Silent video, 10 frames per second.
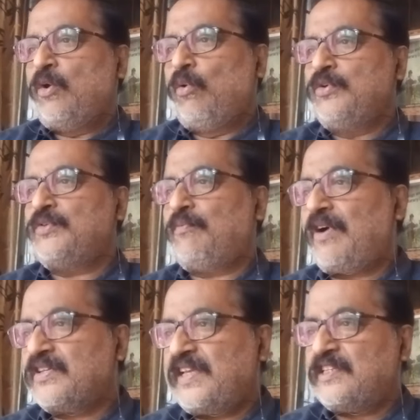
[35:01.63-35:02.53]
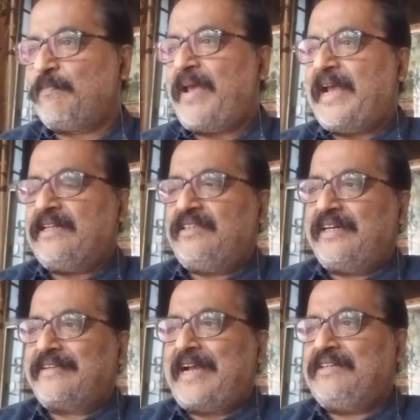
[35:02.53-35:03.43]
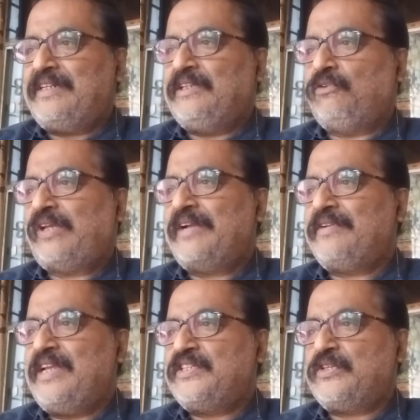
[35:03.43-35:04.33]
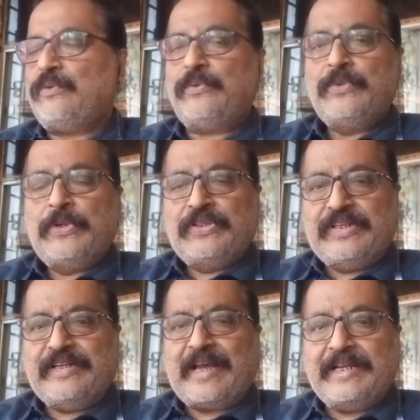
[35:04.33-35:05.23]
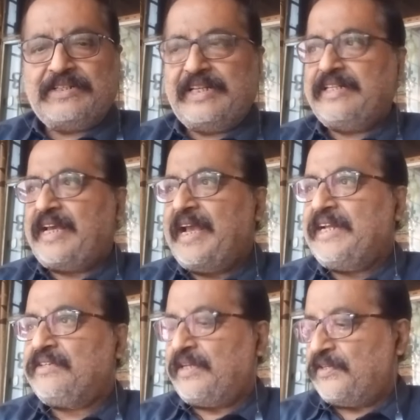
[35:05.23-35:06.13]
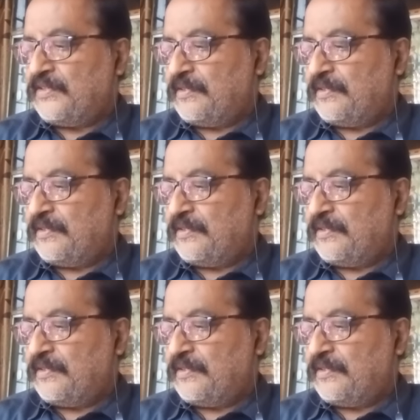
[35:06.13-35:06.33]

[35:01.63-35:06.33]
whose works spanned the 1930s to the 1980s.